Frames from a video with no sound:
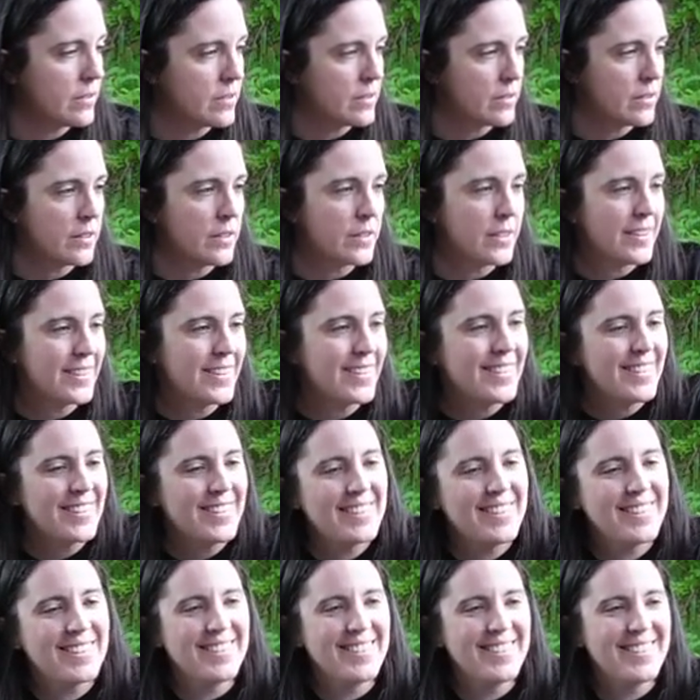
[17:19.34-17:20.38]

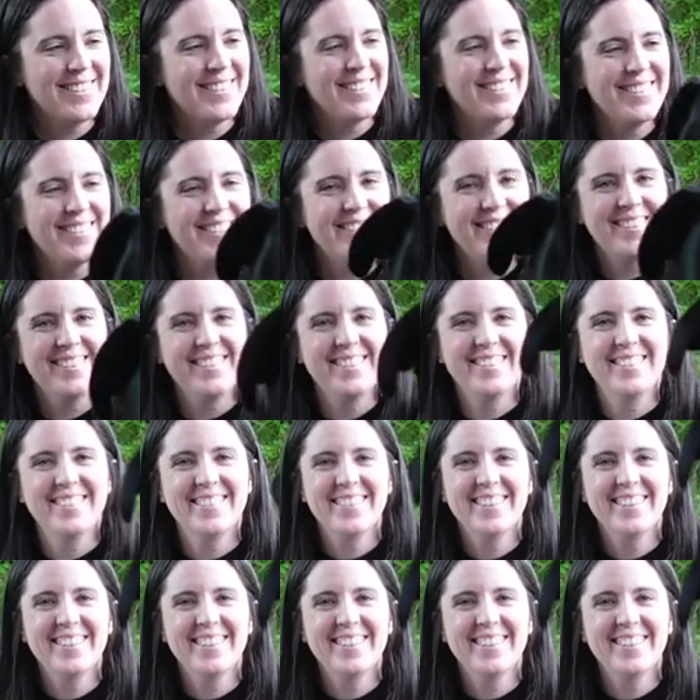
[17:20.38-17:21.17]
[no speech]